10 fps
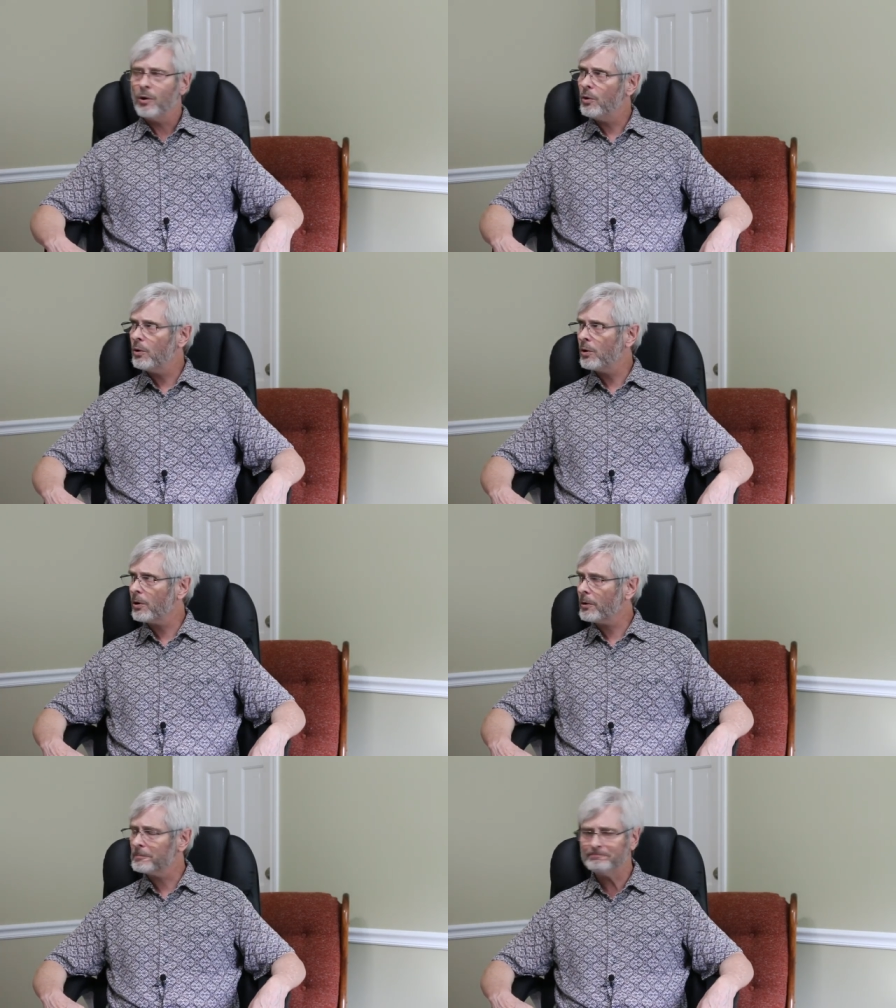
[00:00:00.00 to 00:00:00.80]

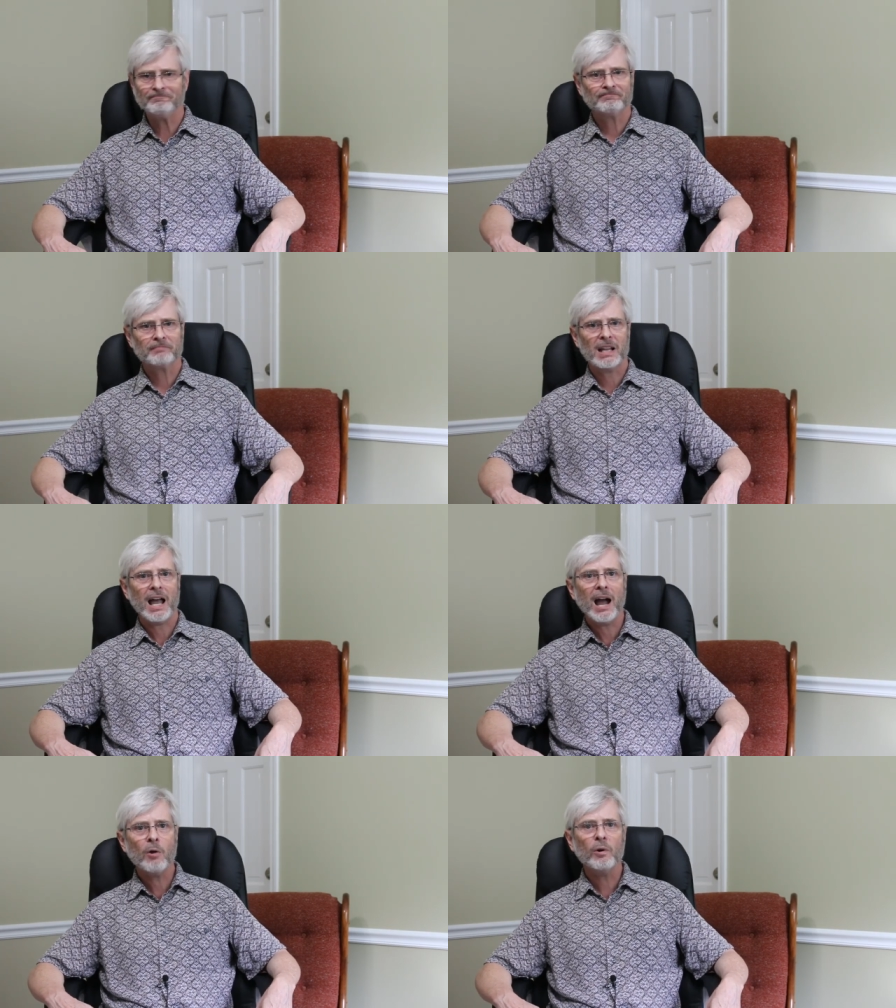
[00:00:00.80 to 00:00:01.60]
Or
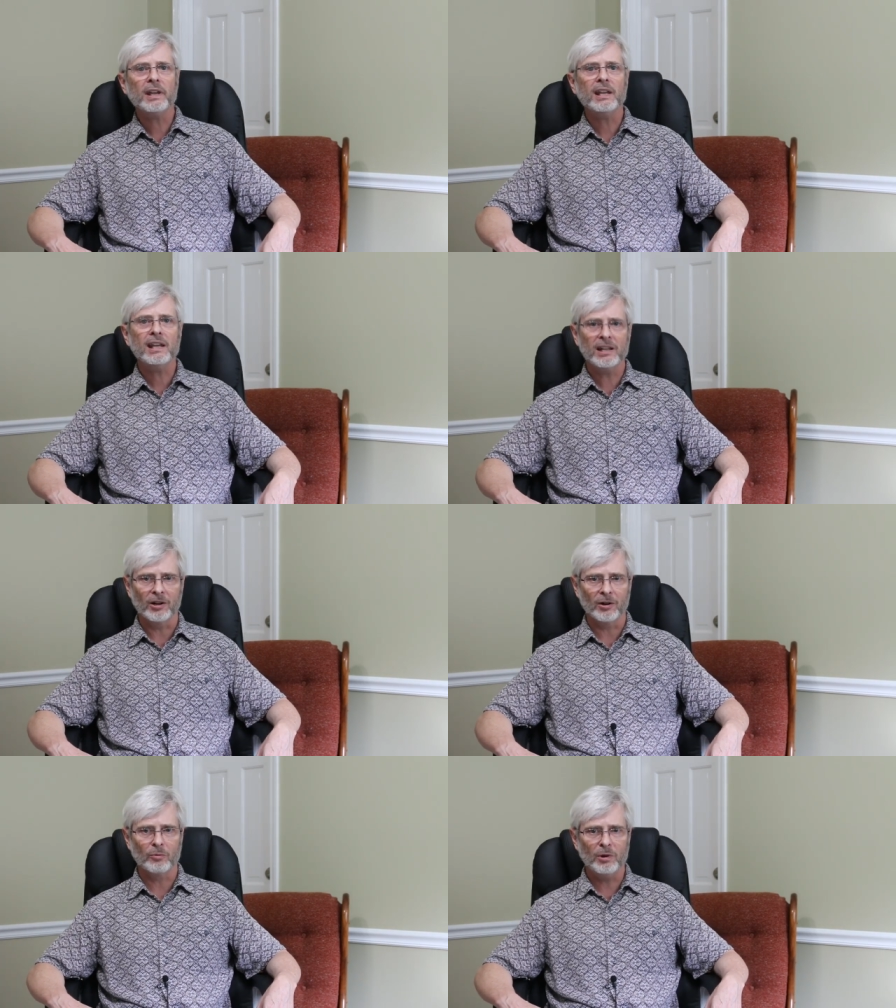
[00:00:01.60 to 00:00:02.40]
how
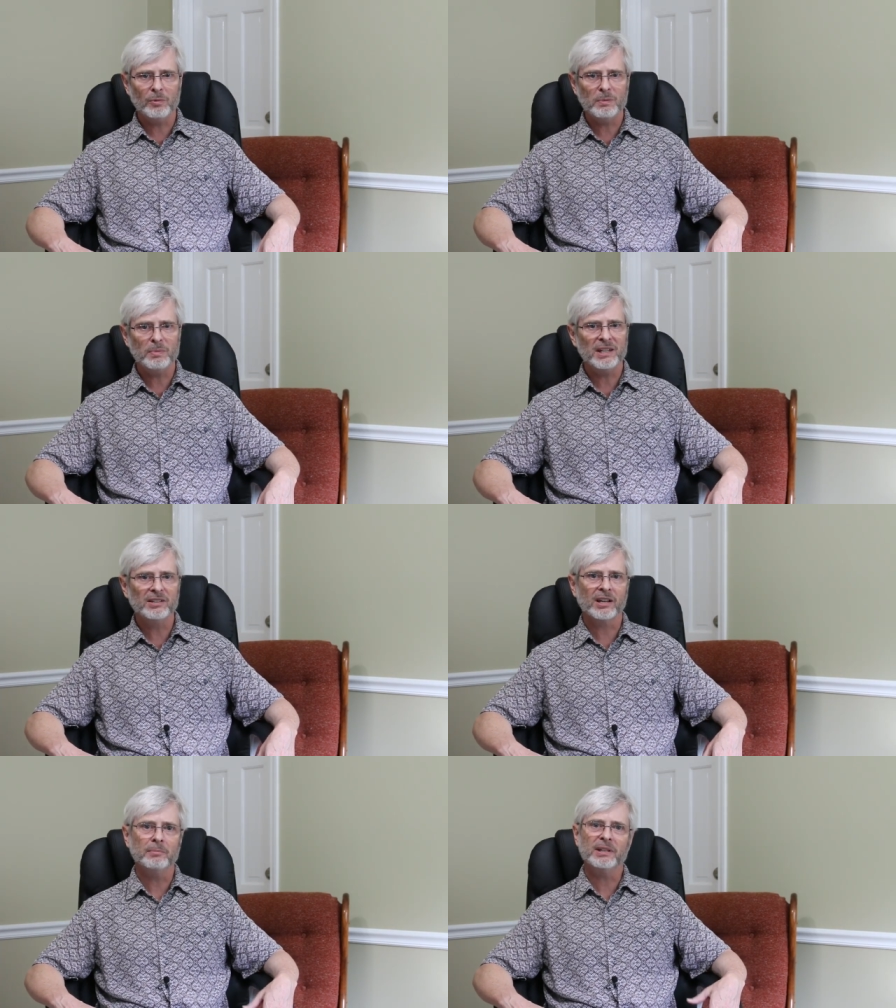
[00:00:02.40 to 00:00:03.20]
eager would we be
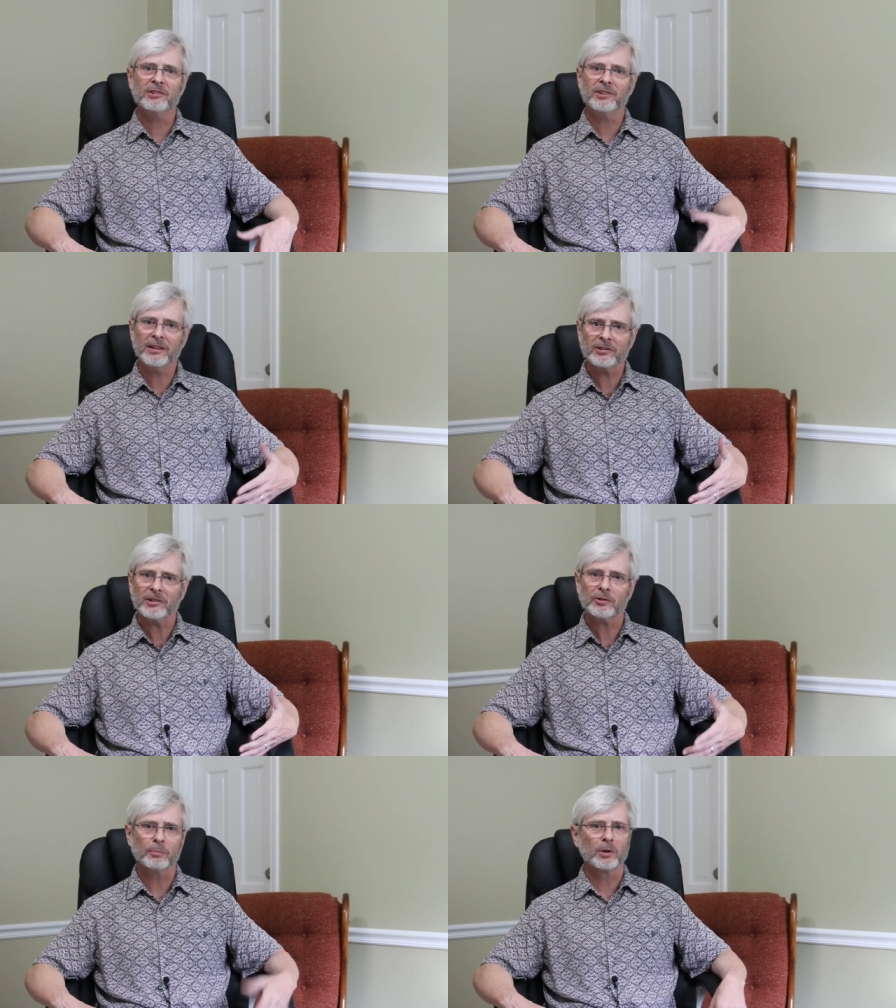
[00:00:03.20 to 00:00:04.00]
to commit
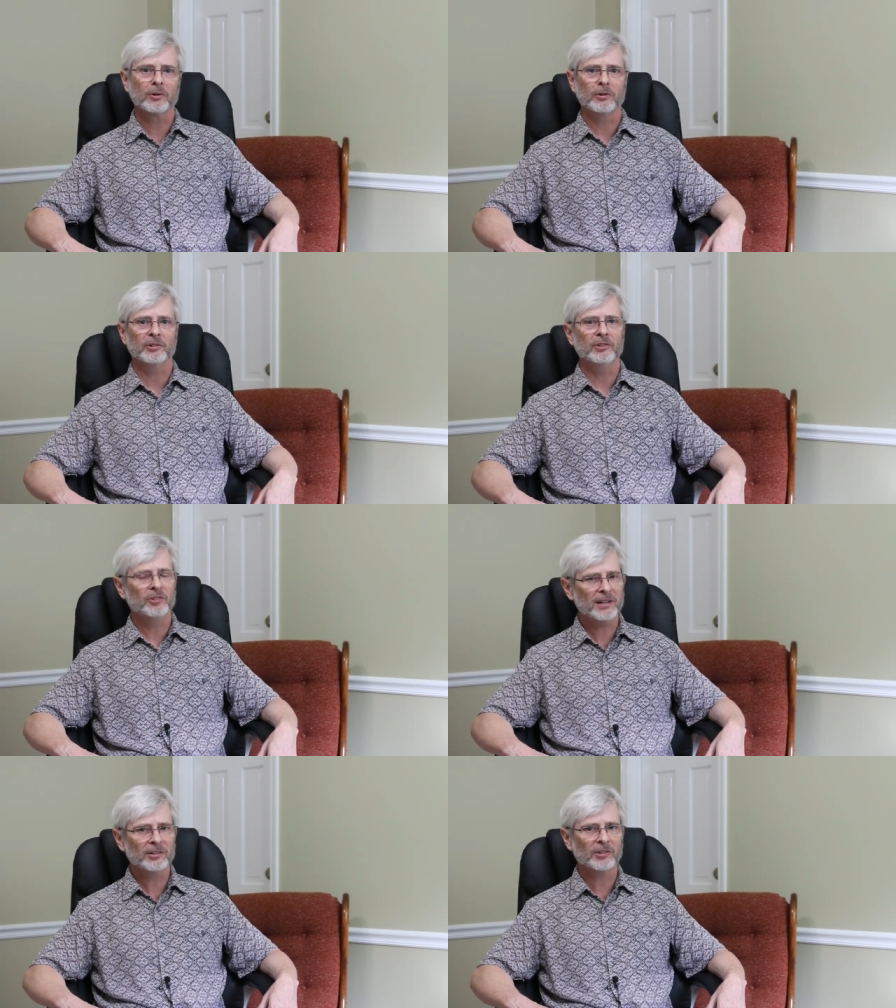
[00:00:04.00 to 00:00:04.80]
senseless murders and
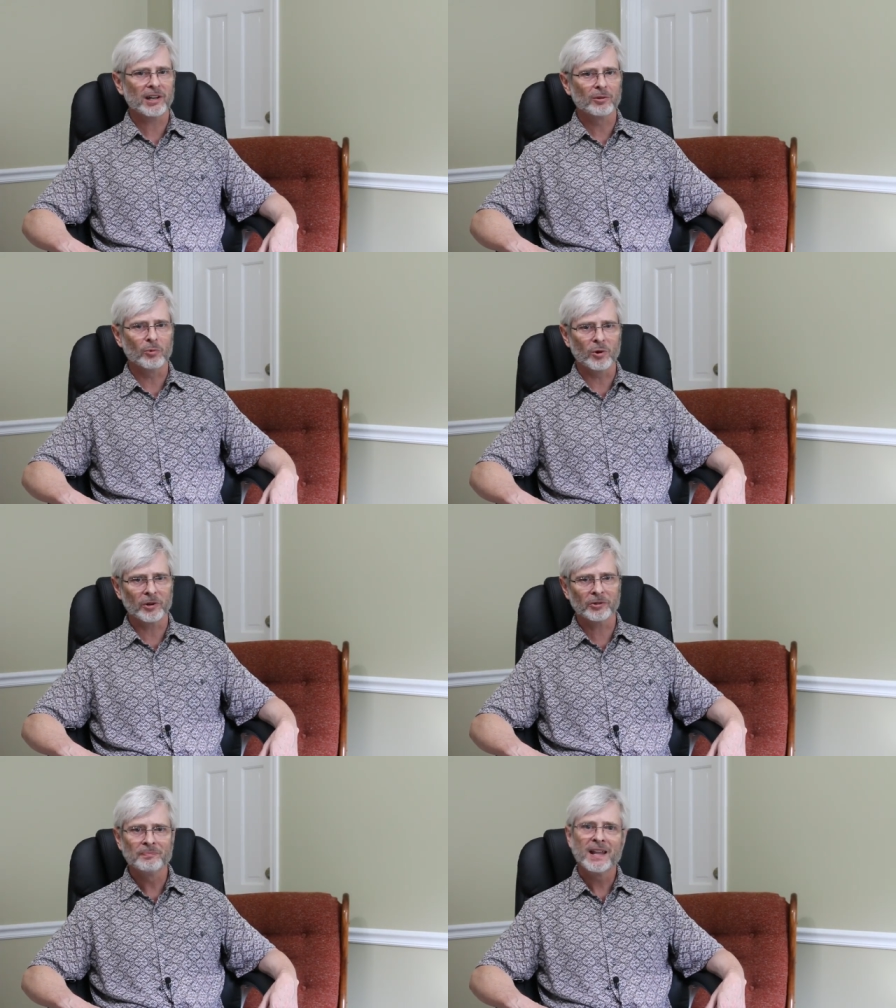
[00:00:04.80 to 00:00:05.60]
genocidal
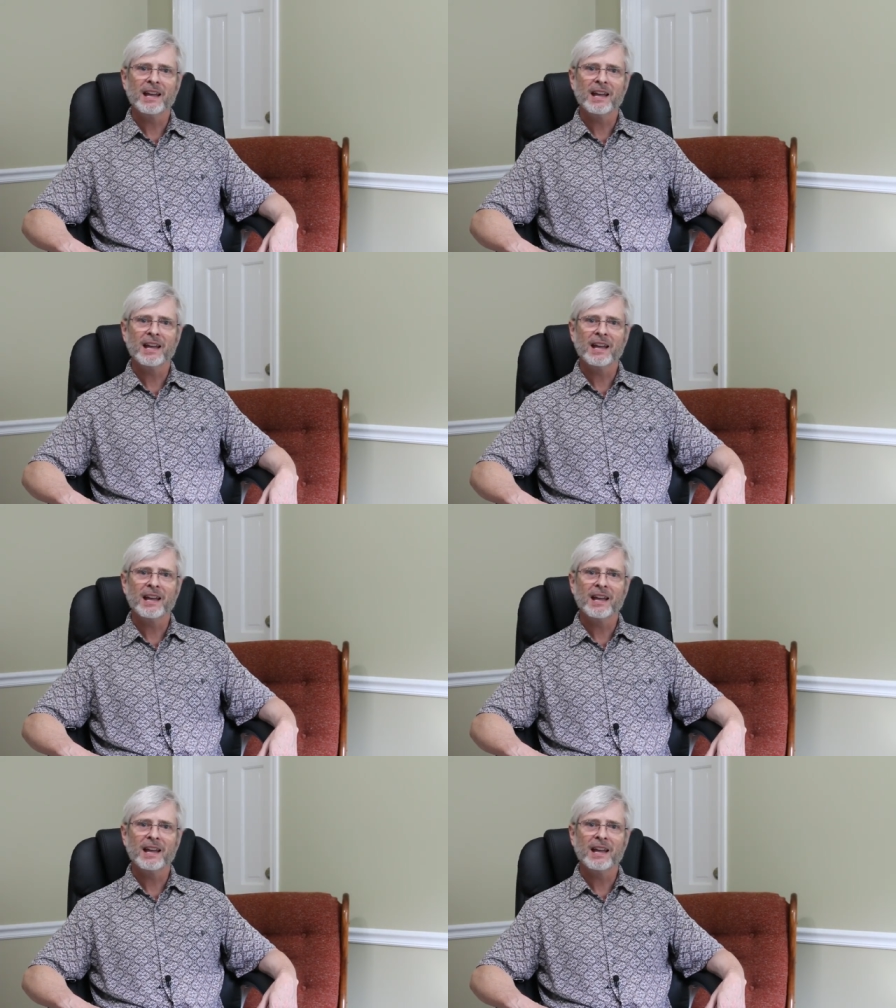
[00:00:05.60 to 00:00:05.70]
wars